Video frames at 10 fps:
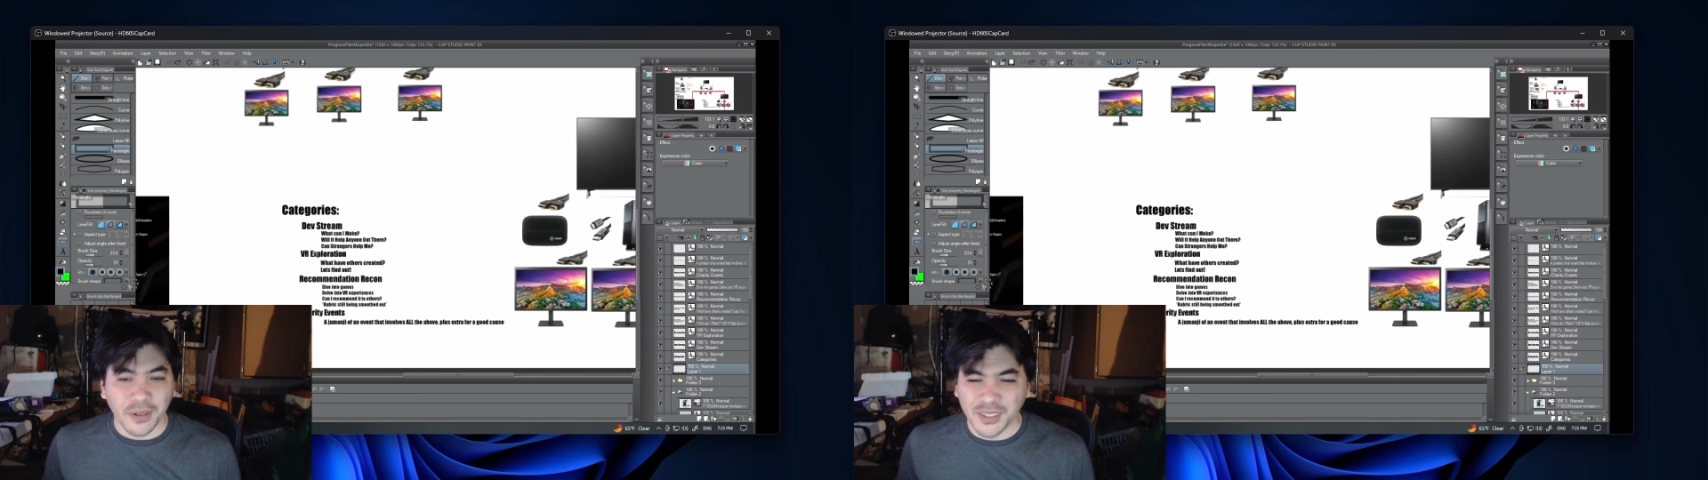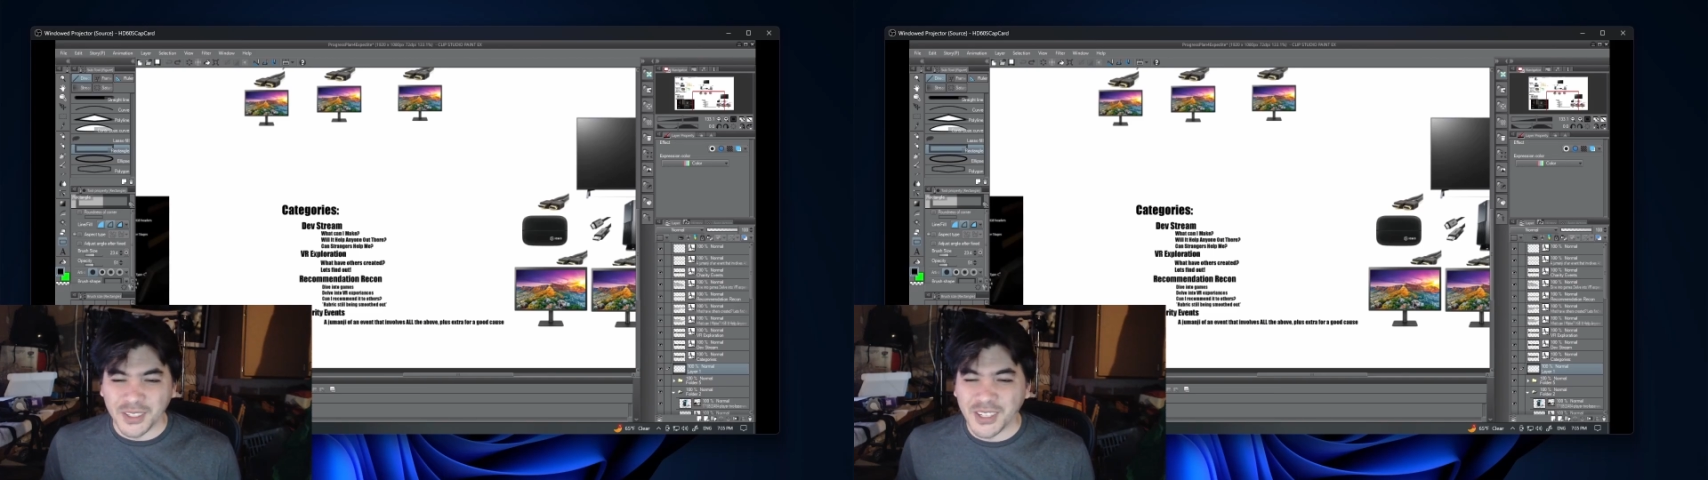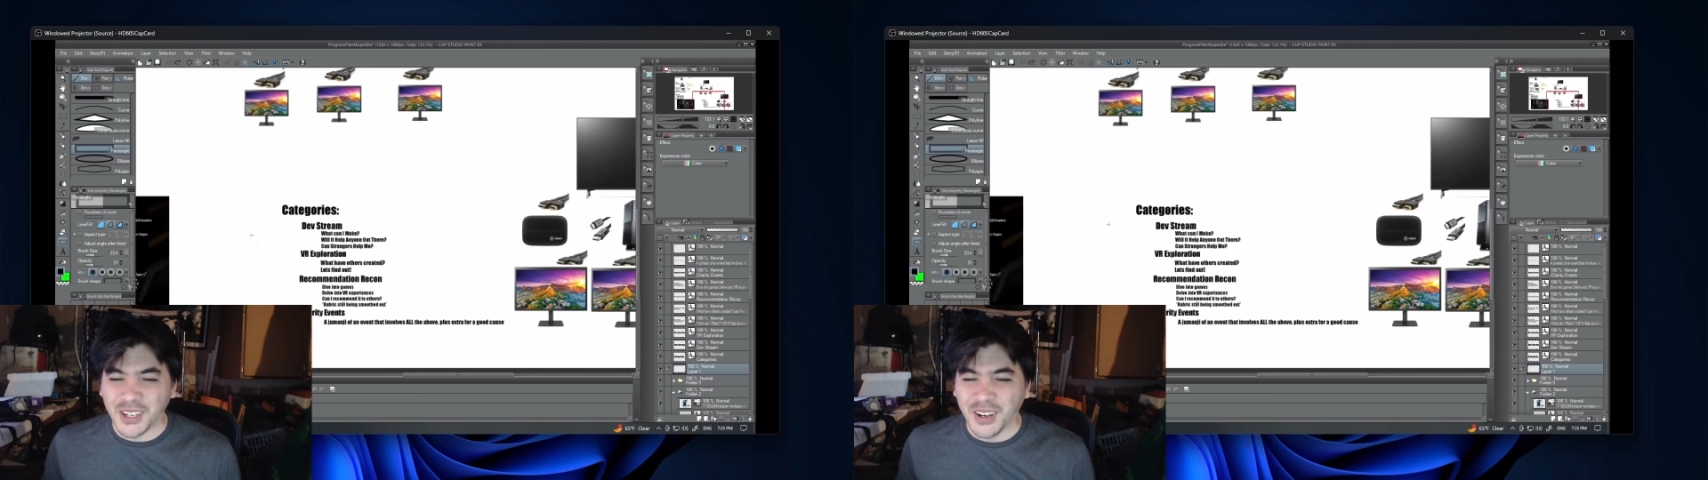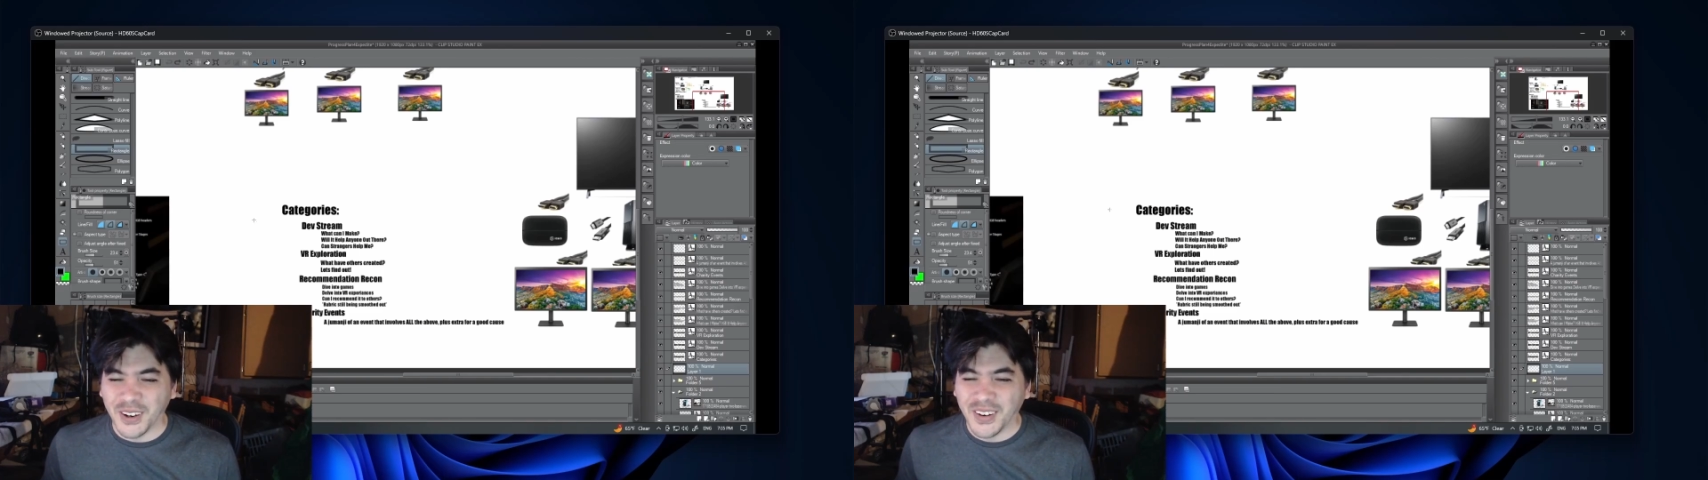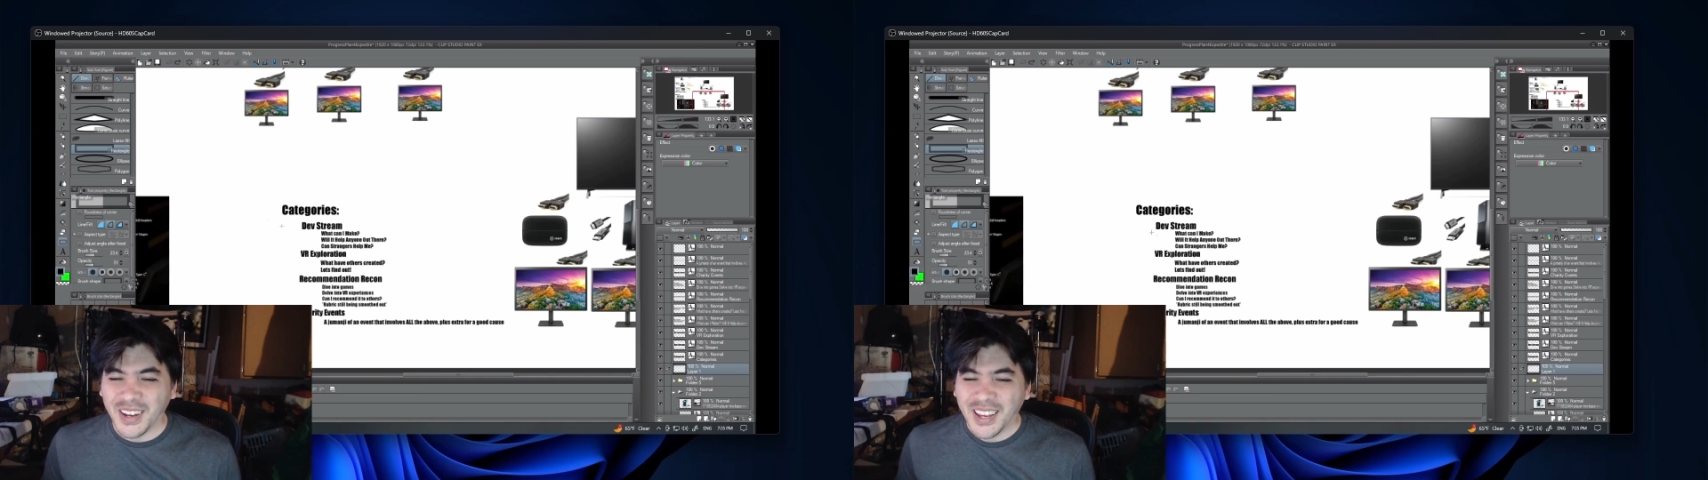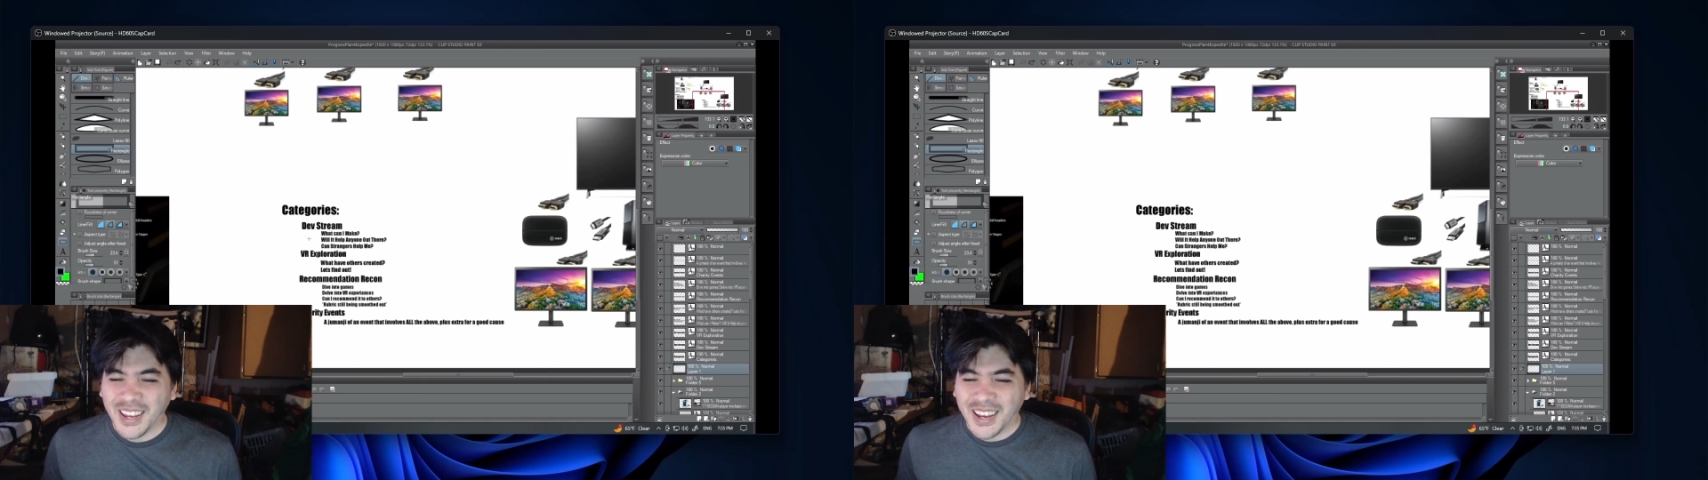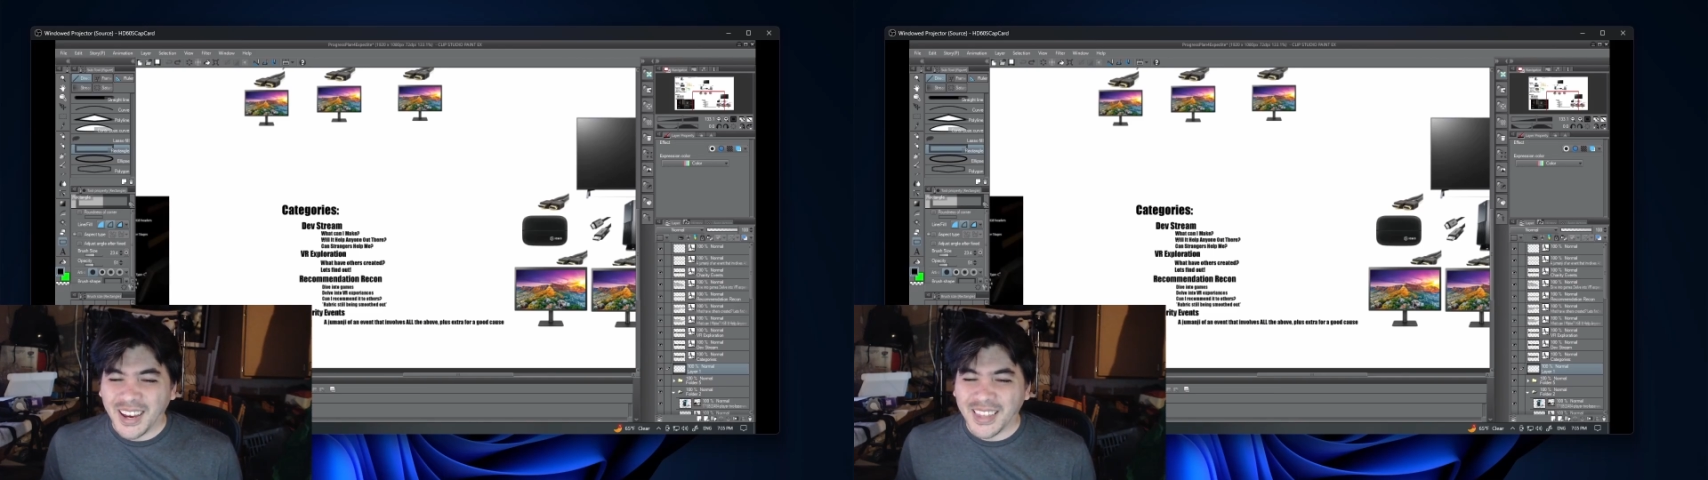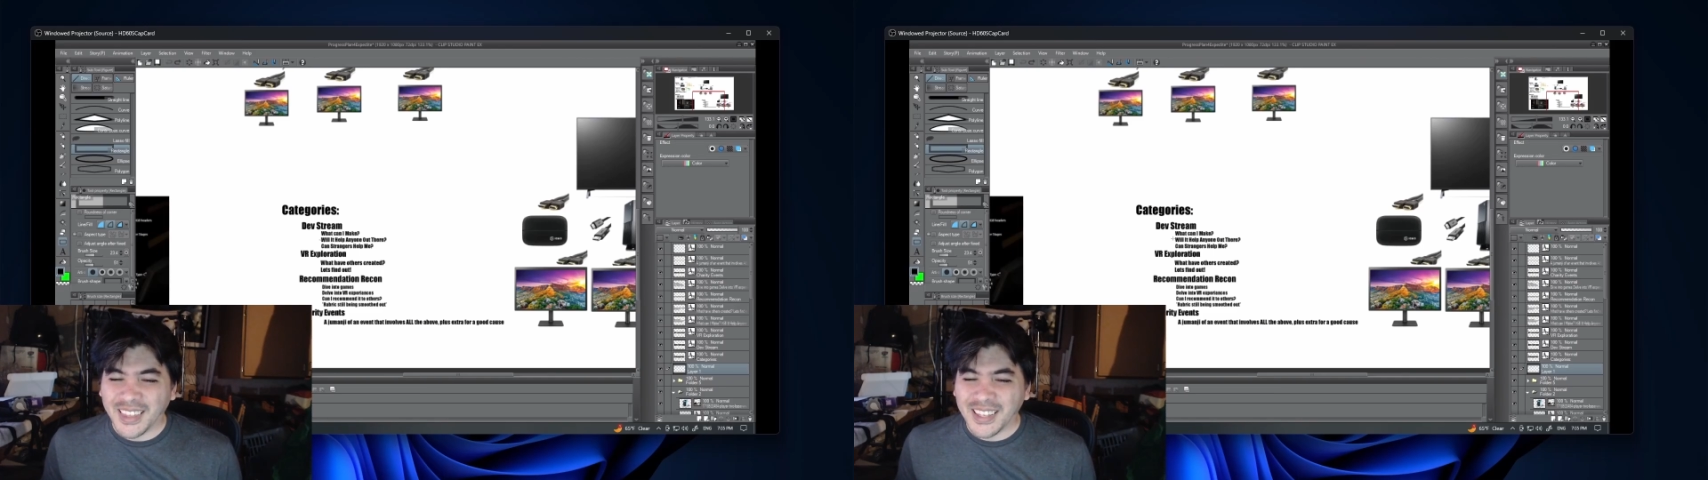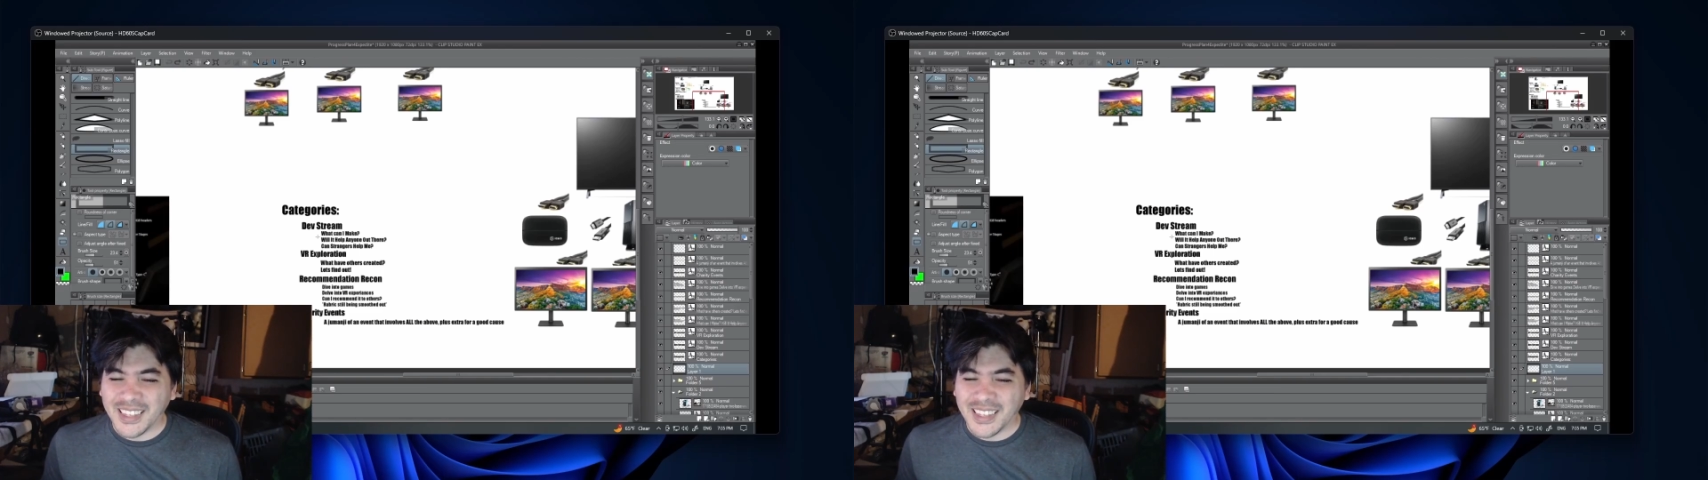So I think